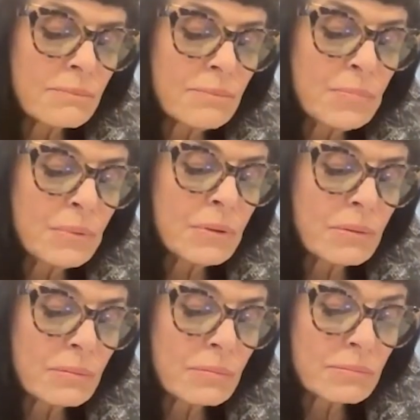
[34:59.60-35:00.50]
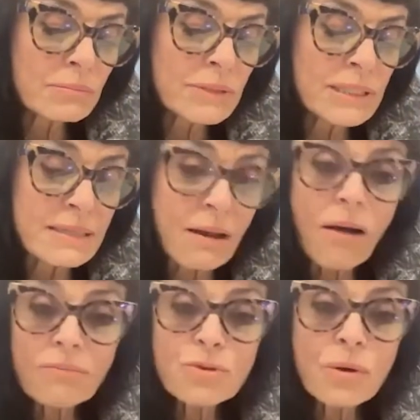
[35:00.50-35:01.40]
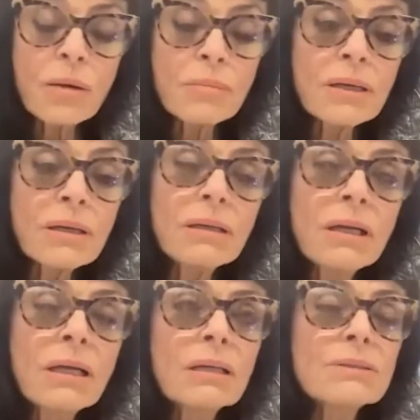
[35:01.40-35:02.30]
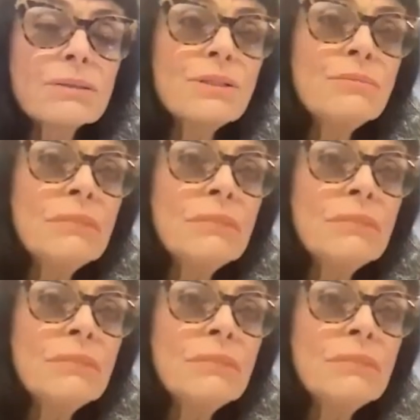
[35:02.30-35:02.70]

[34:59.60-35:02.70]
people resolve trauma, do you